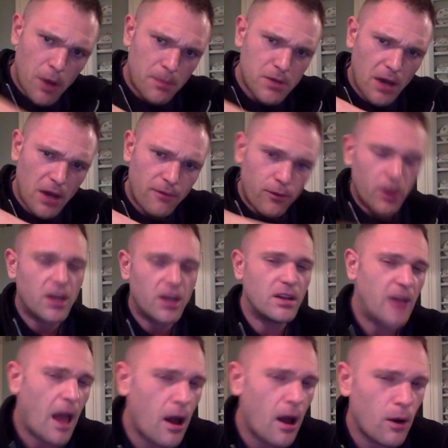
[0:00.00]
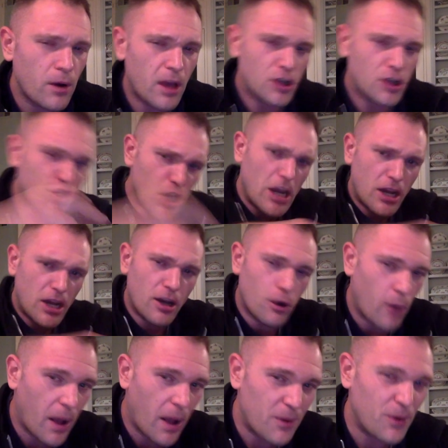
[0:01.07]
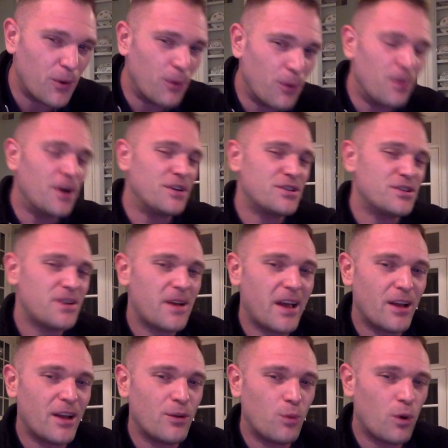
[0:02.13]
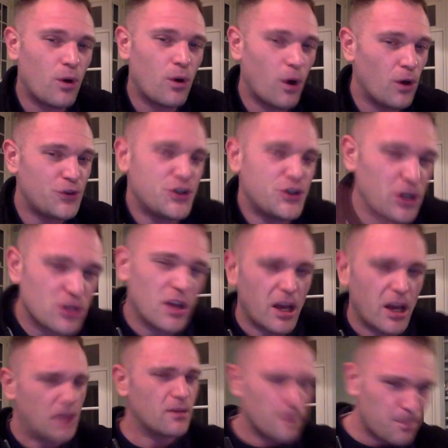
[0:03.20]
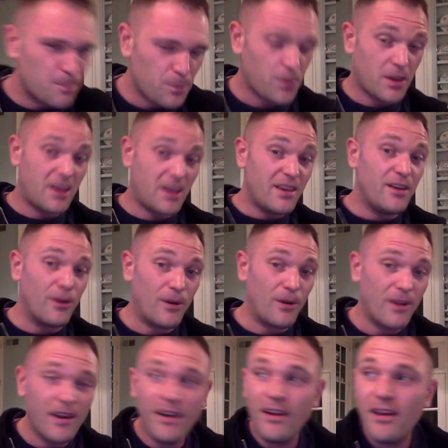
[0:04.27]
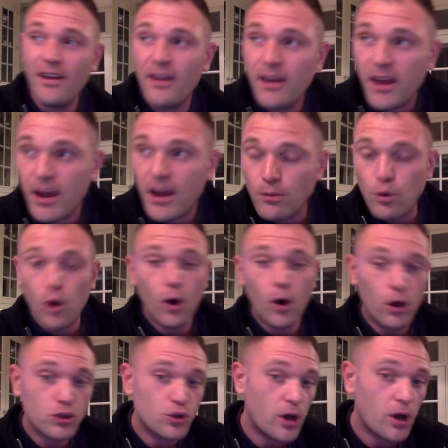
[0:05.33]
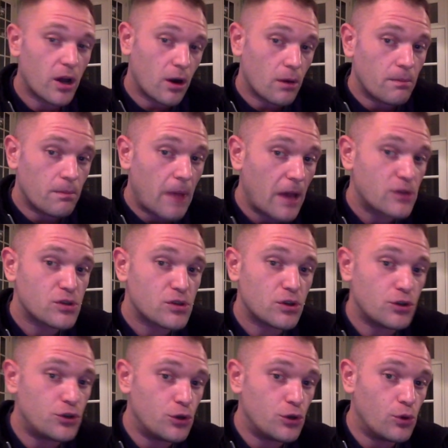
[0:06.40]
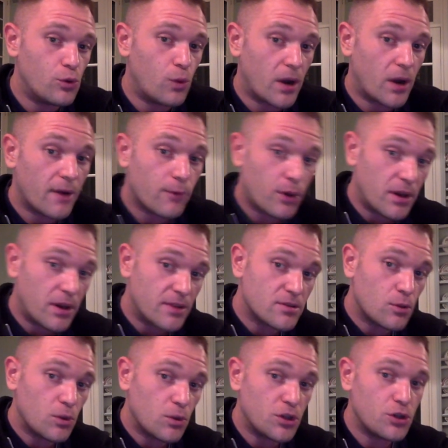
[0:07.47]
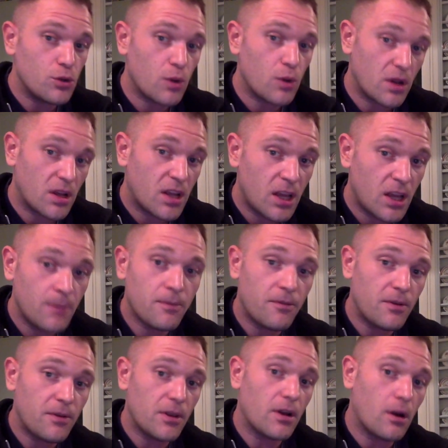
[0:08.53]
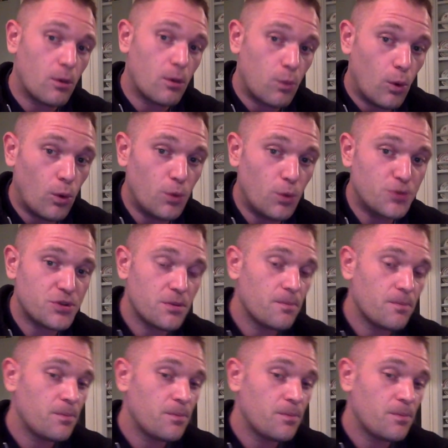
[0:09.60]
upside freaking down and shaken around a whole bunch. And we're all just like here. And we're all trying our best to do whatever it is that we do and keep fulfilling our roles